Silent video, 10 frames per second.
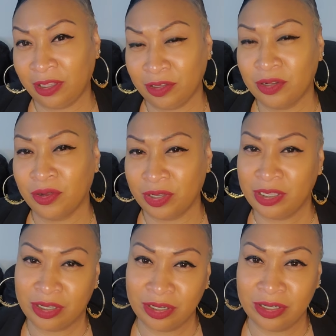you know, he
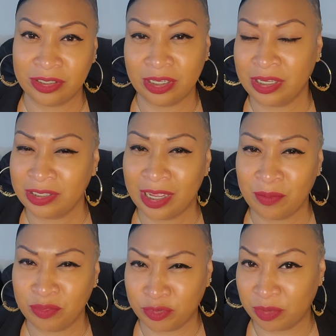cooks and he's
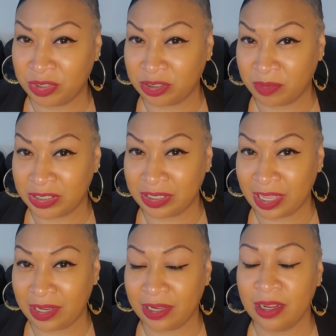not so much
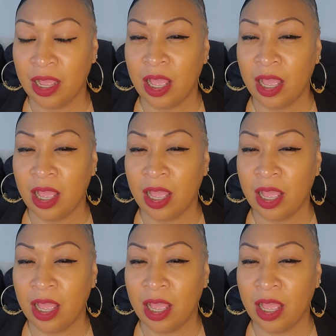domesticated.